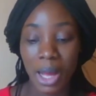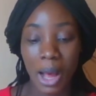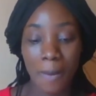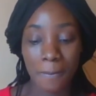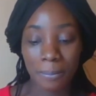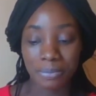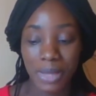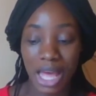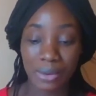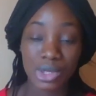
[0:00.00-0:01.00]

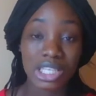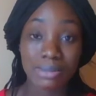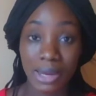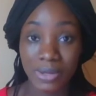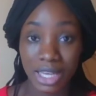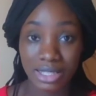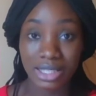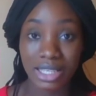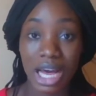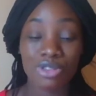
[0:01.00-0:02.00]
I wrote in my own
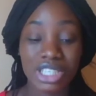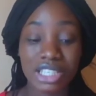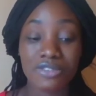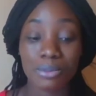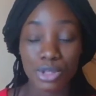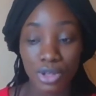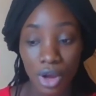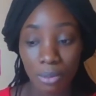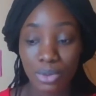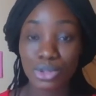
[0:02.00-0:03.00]
essay. I'll read it from
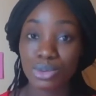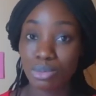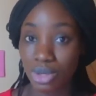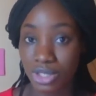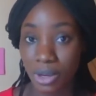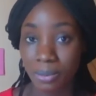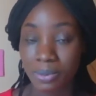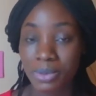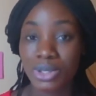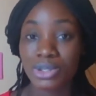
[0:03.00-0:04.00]
top to bottom
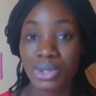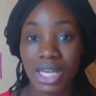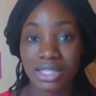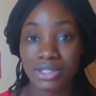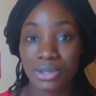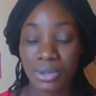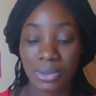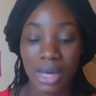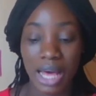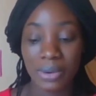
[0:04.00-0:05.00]
so that,
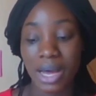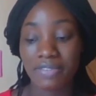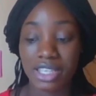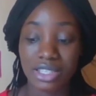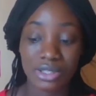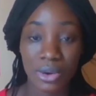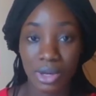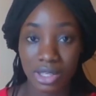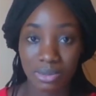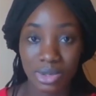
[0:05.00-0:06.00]
I don't have any
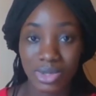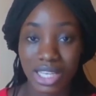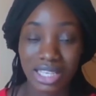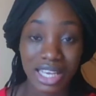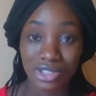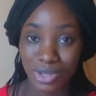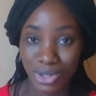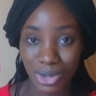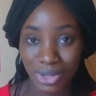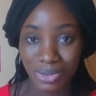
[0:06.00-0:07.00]
talk in between, any extra
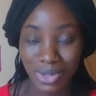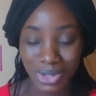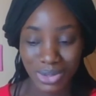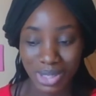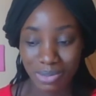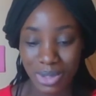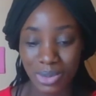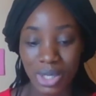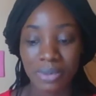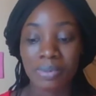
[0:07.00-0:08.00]
talk, in
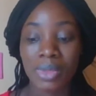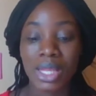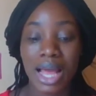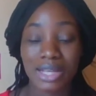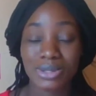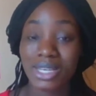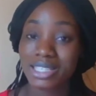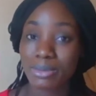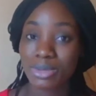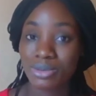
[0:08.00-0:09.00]
between. As soon as
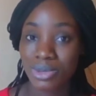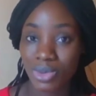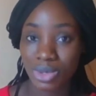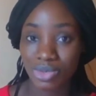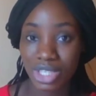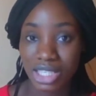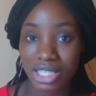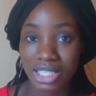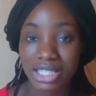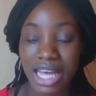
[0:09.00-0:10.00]
I'm through with
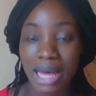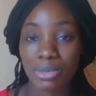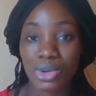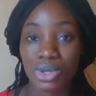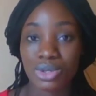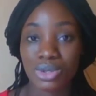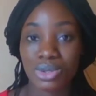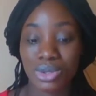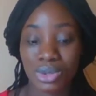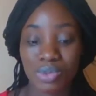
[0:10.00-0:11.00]
reading it, I'm going
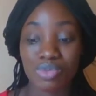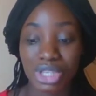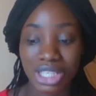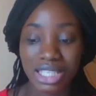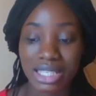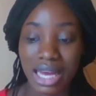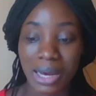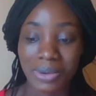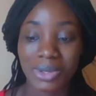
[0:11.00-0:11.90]
to break it down,